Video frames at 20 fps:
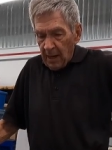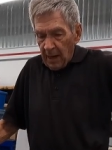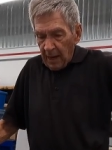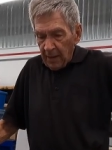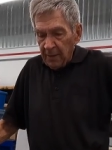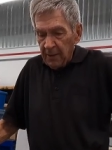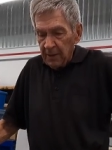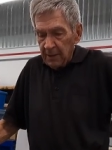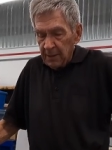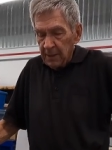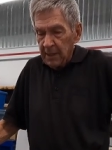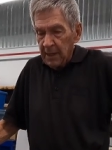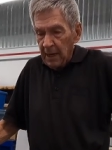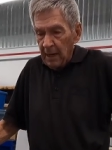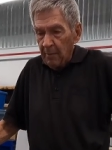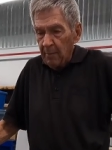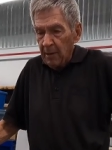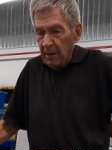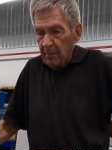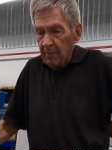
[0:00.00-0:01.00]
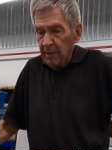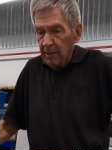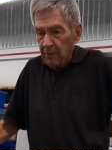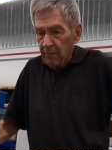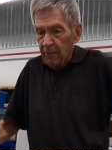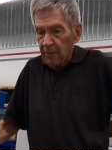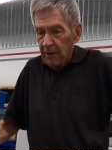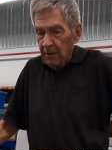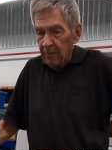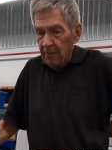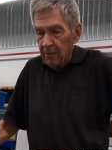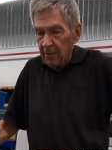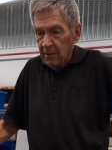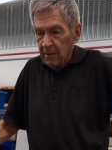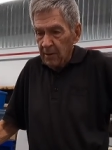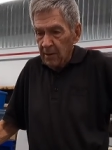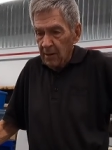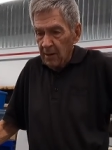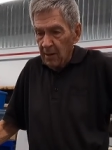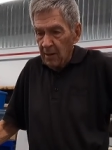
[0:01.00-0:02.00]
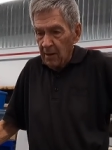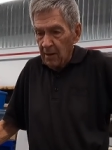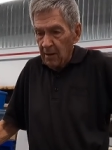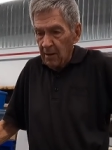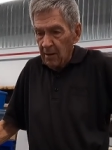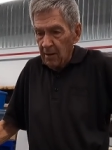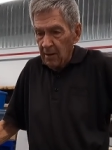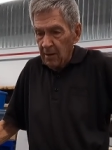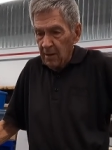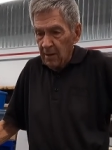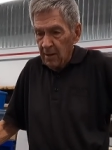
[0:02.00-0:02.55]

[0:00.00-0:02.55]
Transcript: I think the Cow might have been the favorite. Uh,